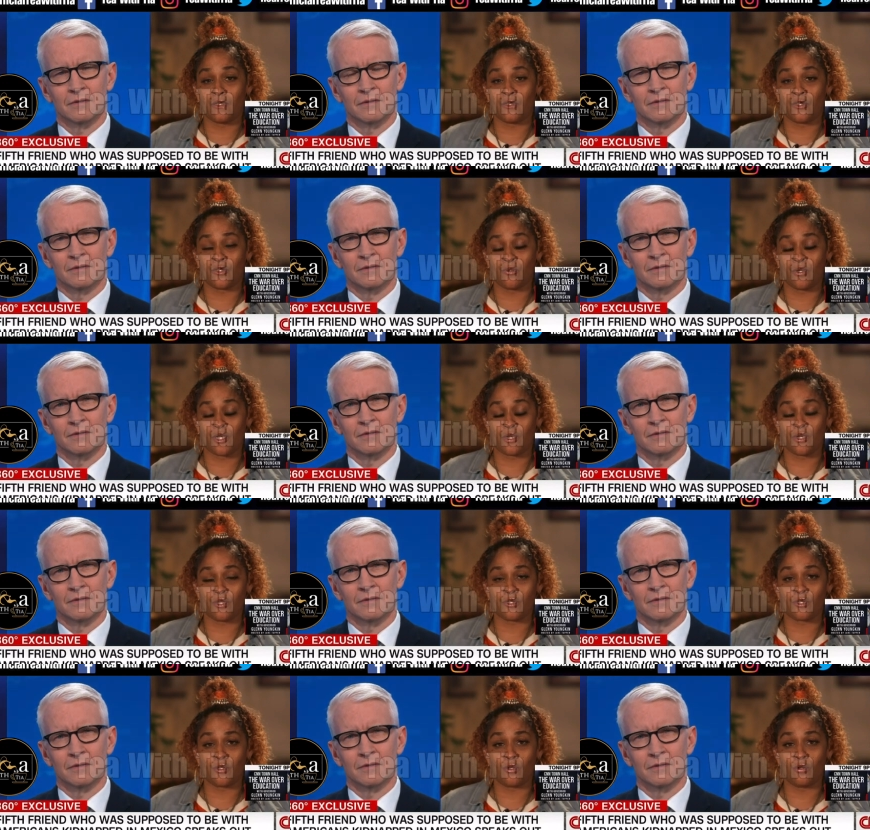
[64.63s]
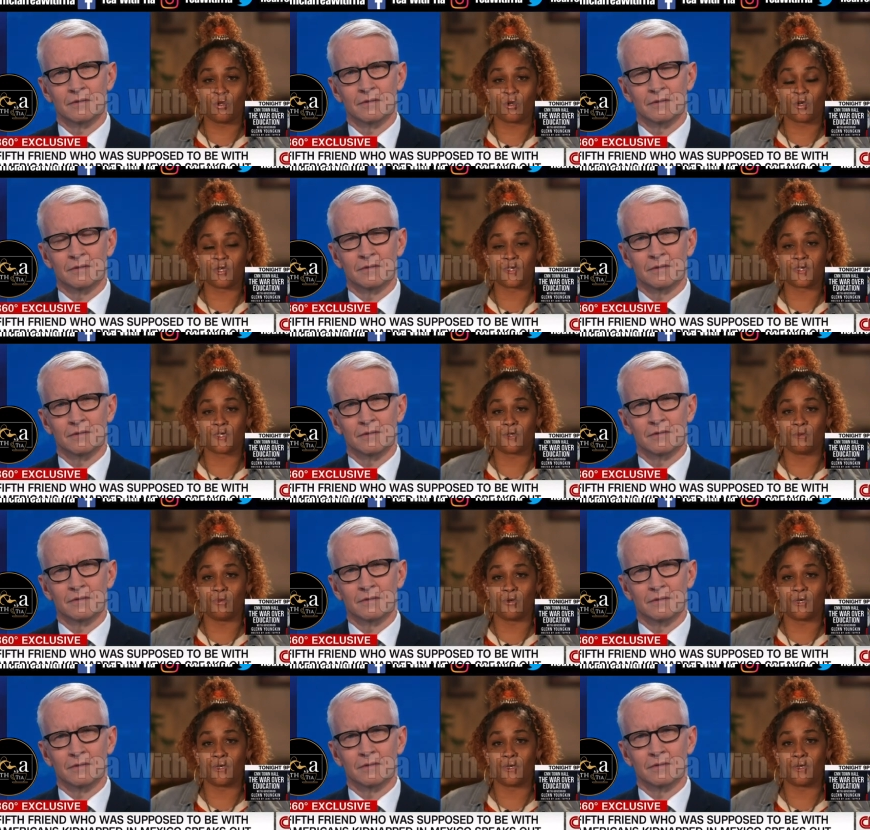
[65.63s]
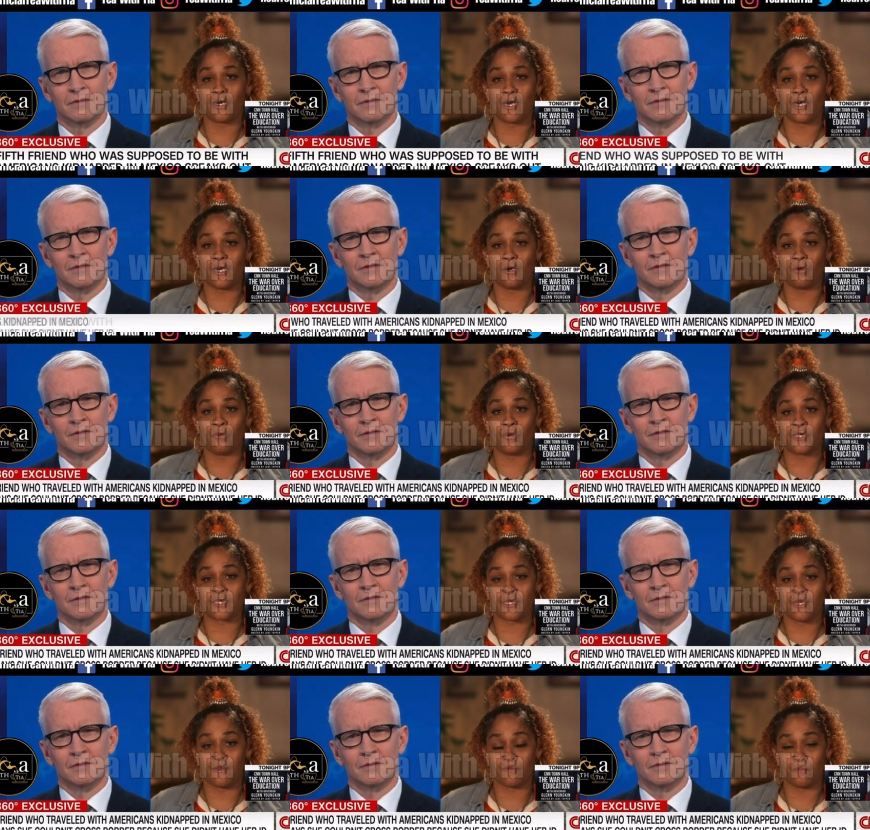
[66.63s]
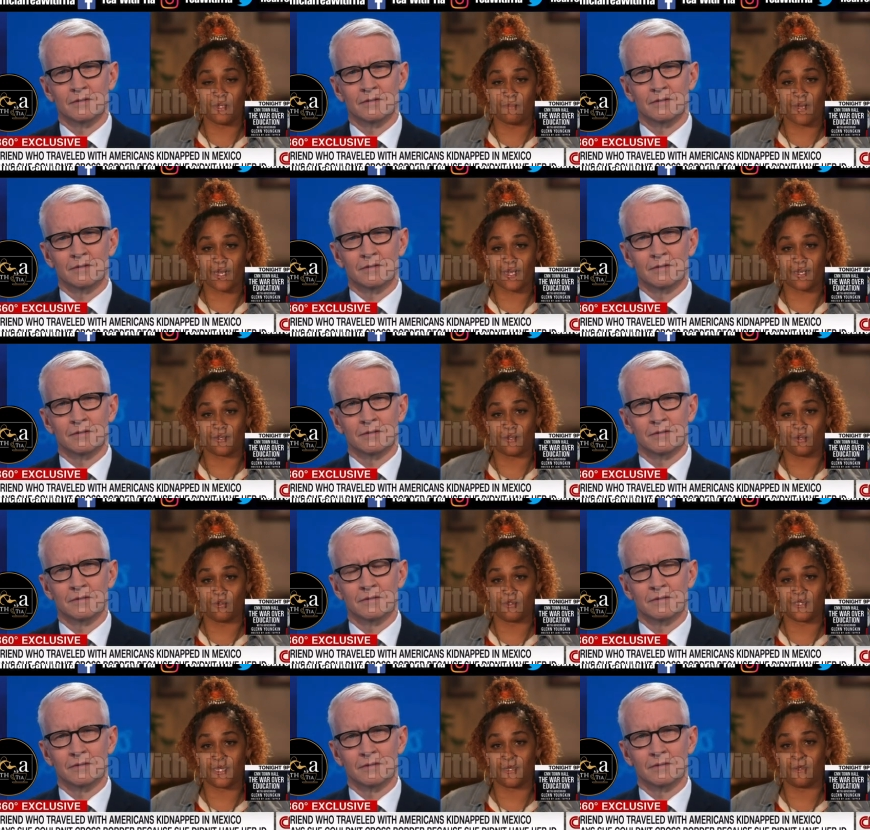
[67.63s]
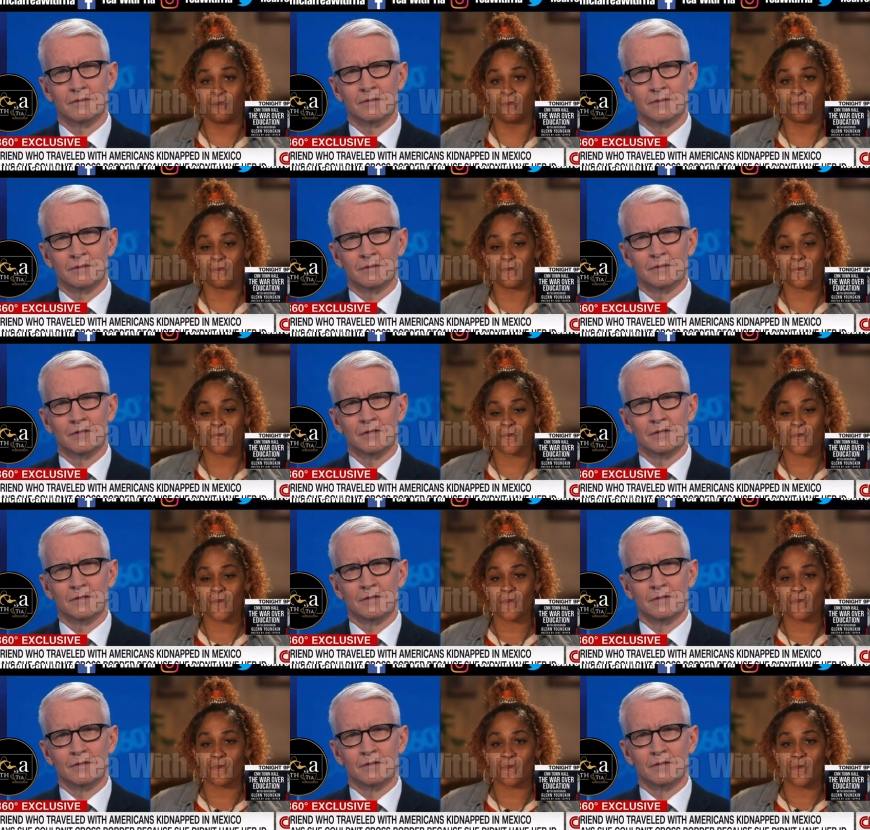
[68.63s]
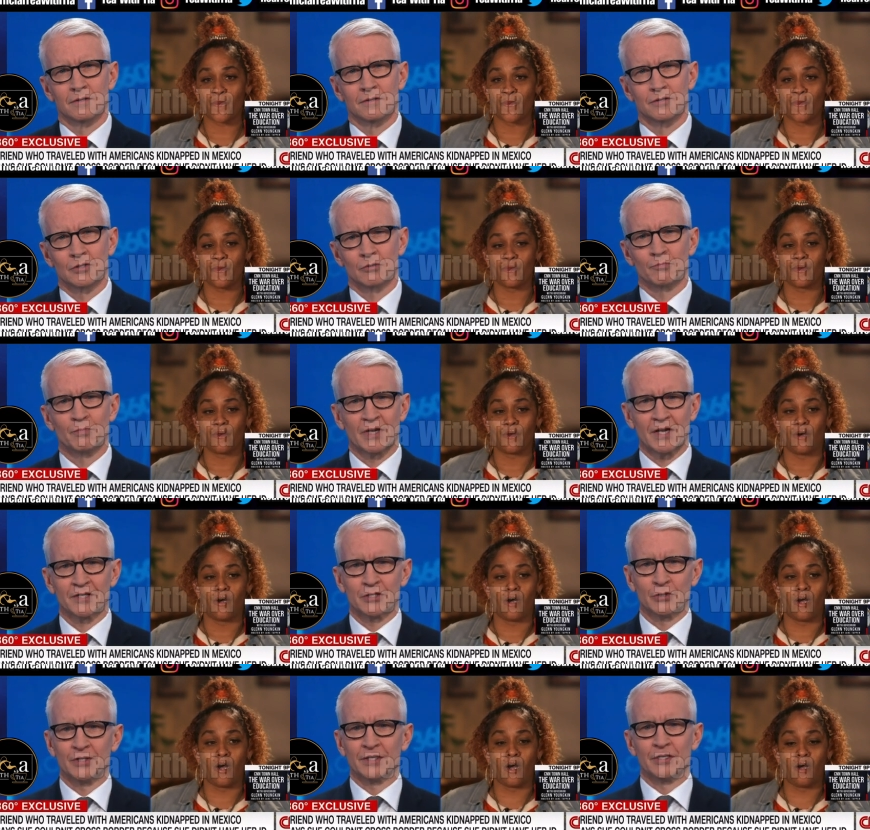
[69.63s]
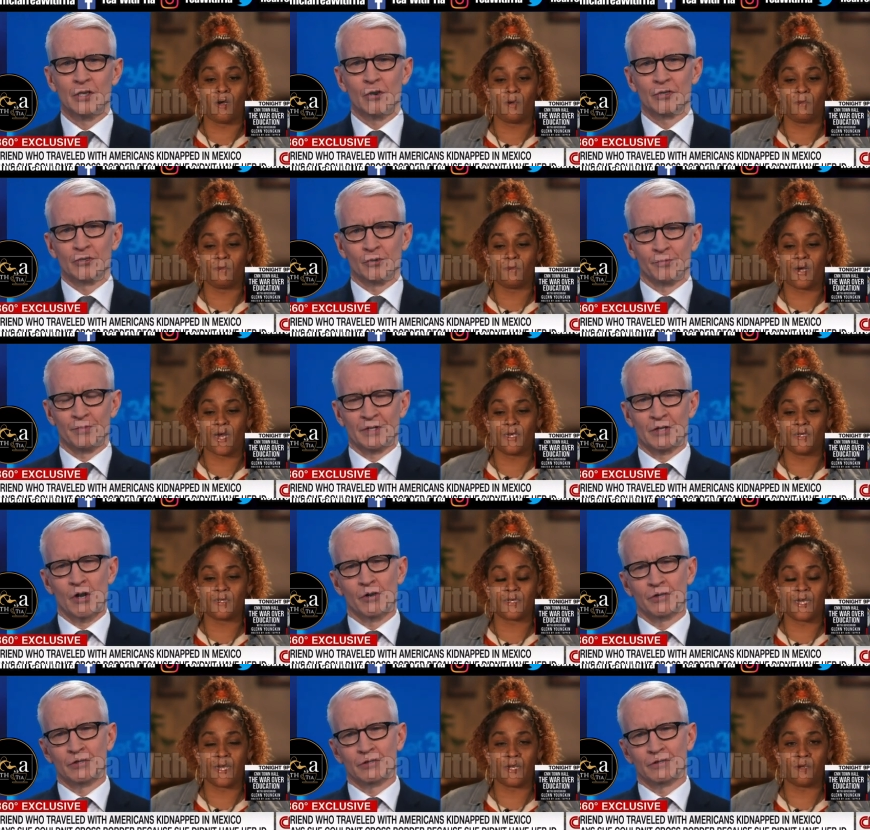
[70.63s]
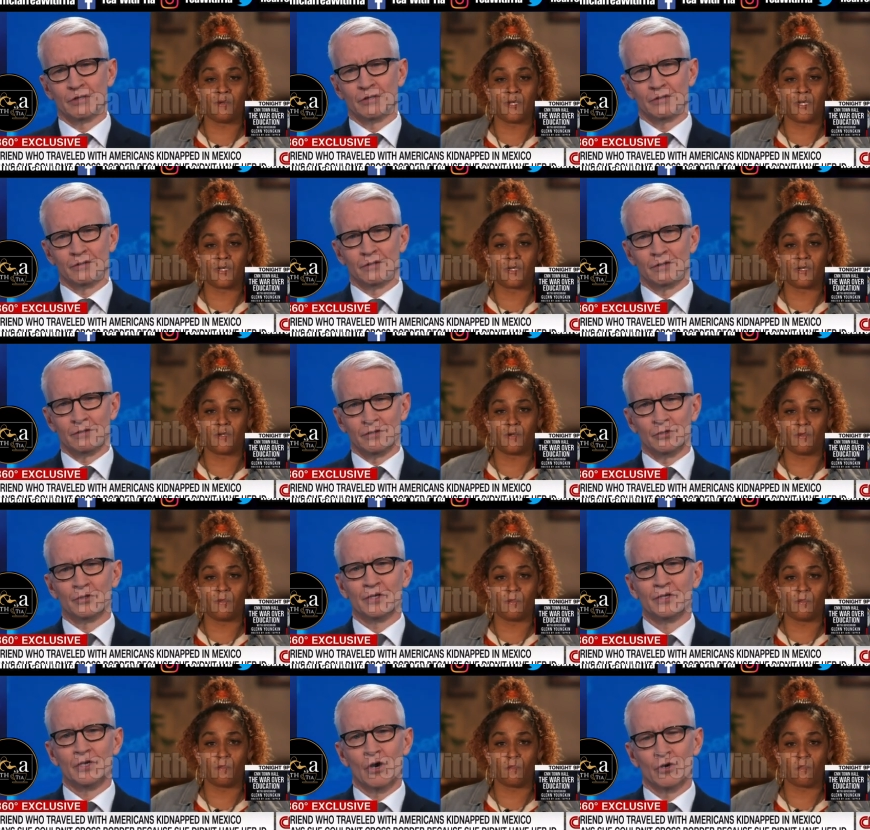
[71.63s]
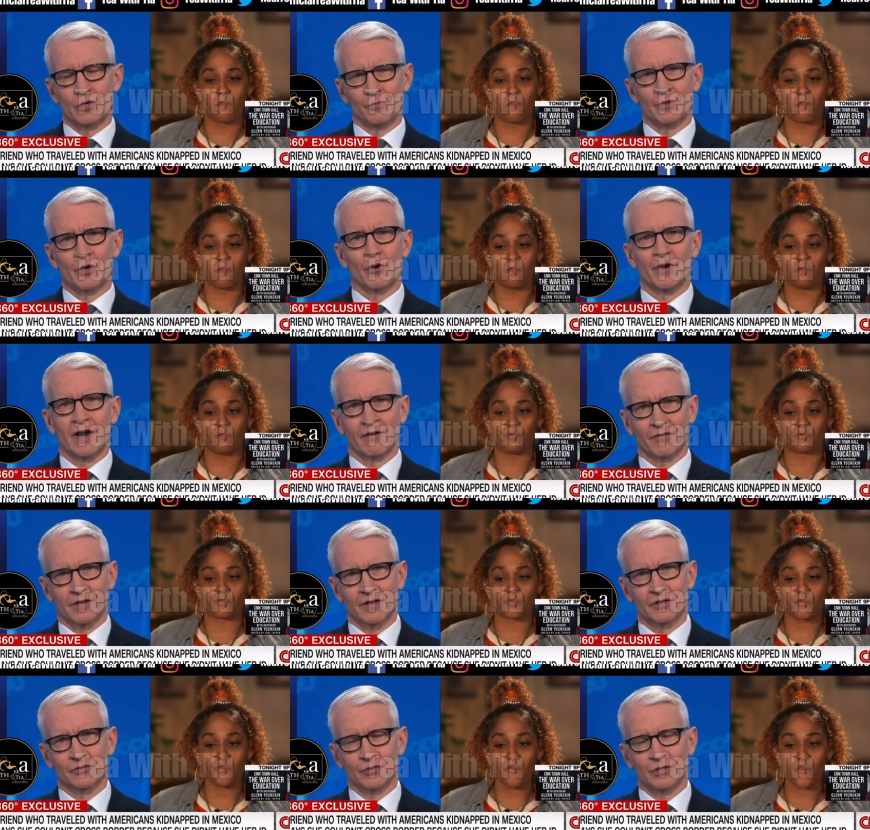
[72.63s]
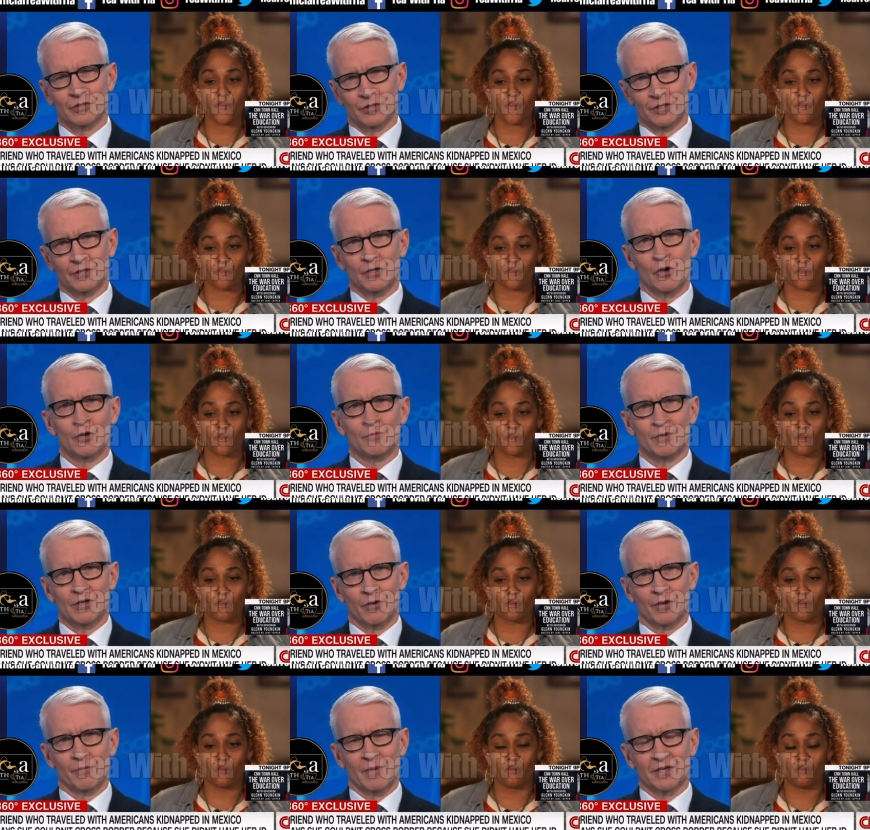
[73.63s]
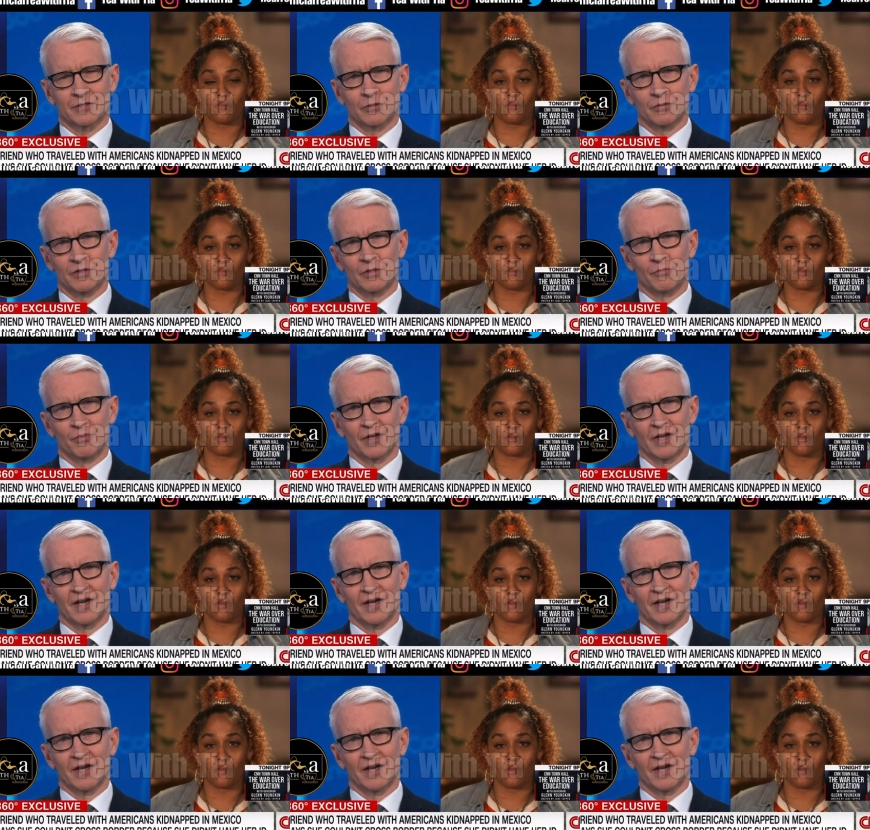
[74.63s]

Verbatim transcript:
Speaker 1: join her to go across to the border, which left me back at the hotel.
Speaker 2: So because you didn't know um, you'd be going, you, you, didn't know you'd be going out of the country. You didn't know you'd be going to Mexico. You didn't bring